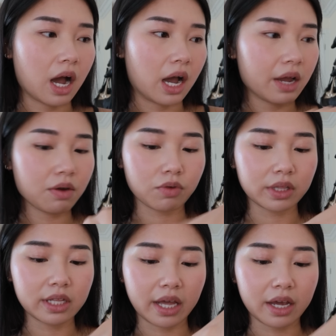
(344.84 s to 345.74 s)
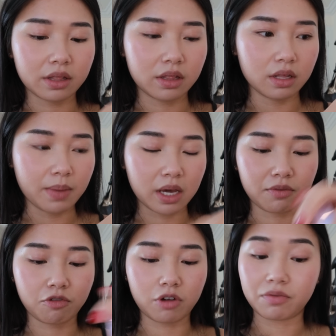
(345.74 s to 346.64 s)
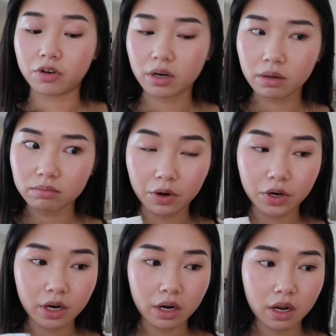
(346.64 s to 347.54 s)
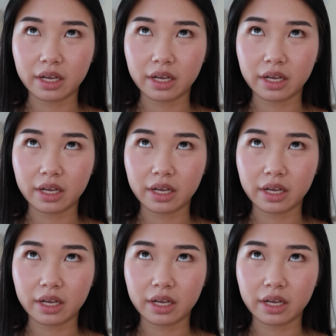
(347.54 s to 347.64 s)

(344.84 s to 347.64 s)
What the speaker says: I really like the Makeup Forever powder,